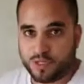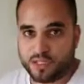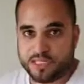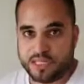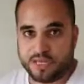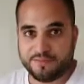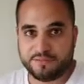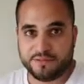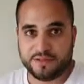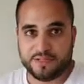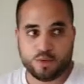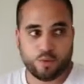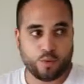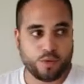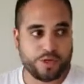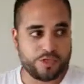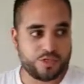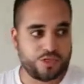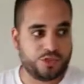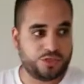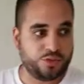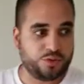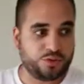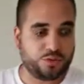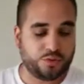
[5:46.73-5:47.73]
definitely going
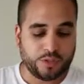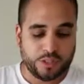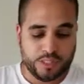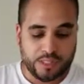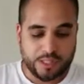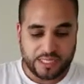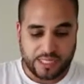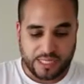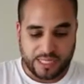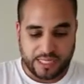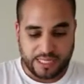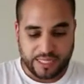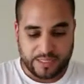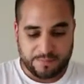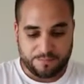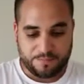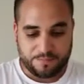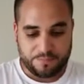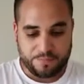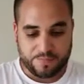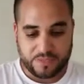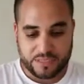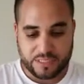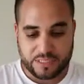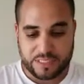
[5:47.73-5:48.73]
to
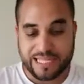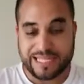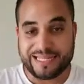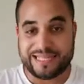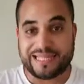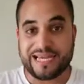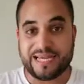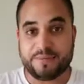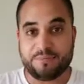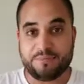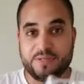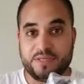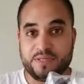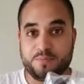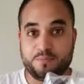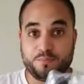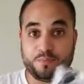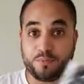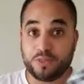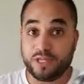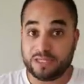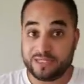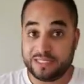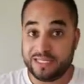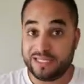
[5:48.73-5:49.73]
let that be
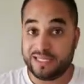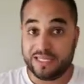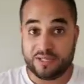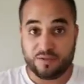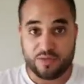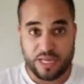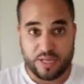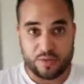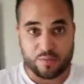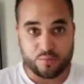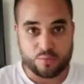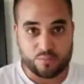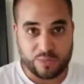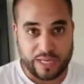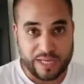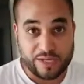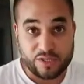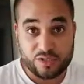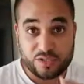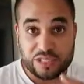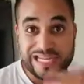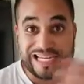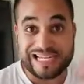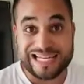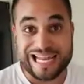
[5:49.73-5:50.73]
plugged in
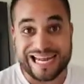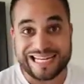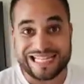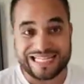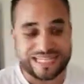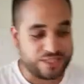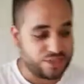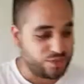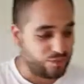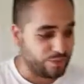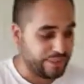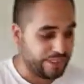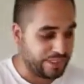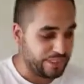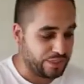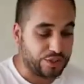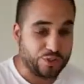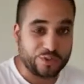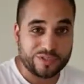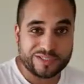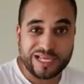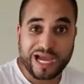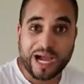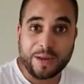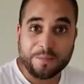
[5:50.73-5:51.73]
and connected so it can do
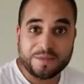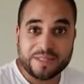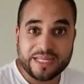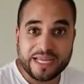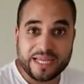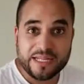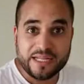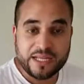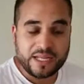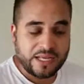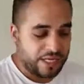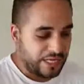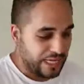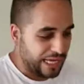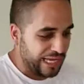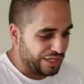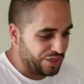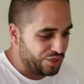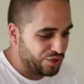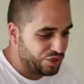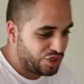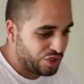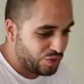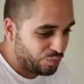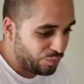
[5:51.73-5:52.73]
its update.
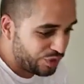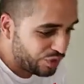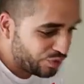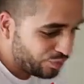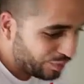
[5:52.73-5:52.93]
Usually when you